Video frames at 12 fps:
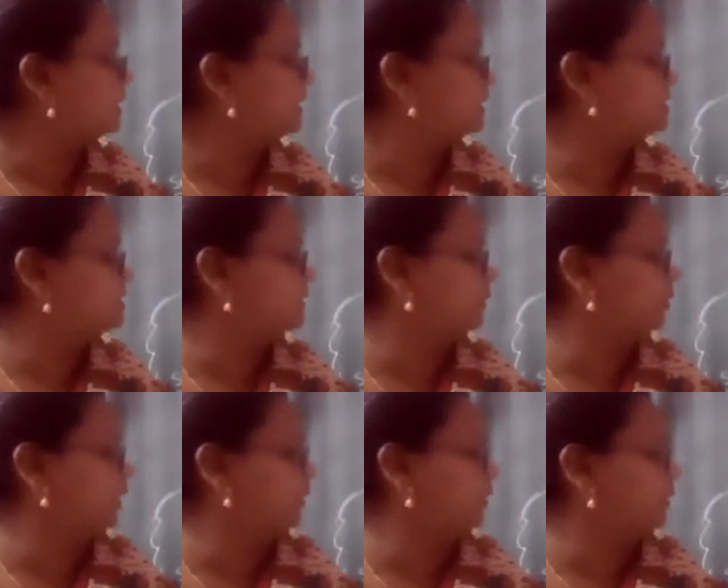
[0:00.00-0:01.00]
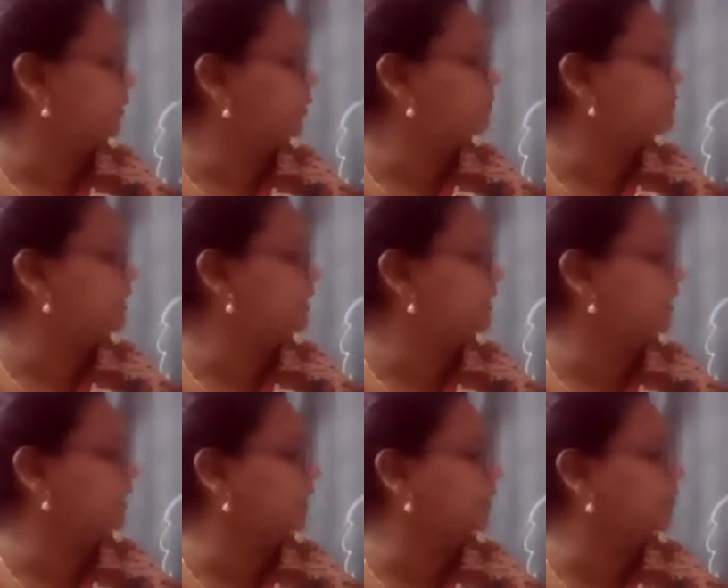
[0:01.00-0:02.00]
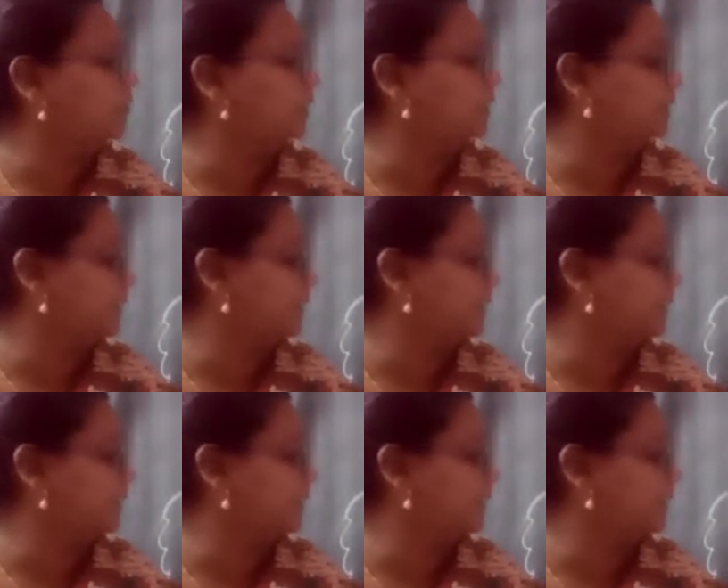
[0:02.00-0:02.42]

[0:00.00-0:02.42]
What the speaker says: He is the boy. Om's uncle and aunt, who are